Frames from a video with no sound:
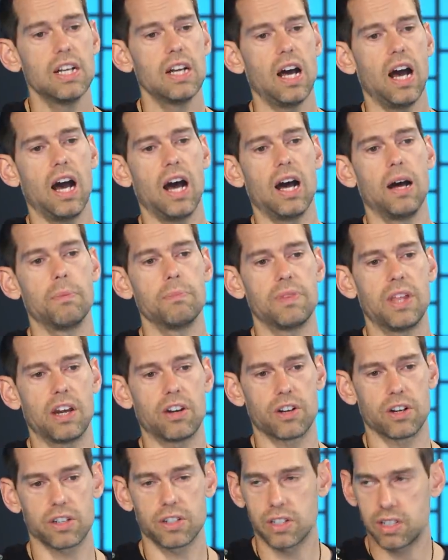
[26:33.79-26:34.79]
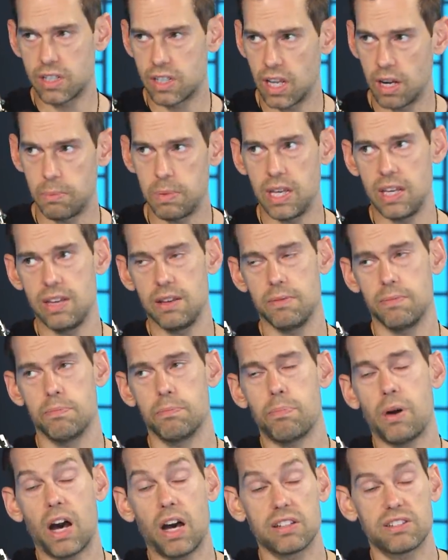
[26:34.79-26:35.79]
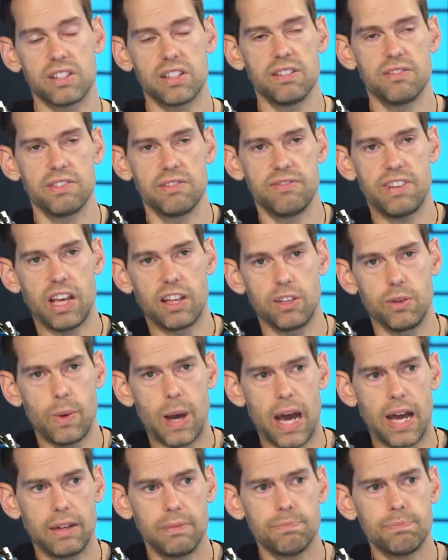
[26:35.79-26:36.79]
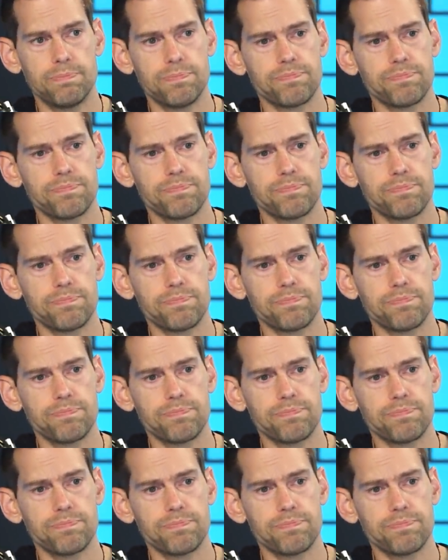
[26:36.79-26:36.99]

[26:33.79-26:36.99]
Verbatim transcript: that are going to be positive and value add.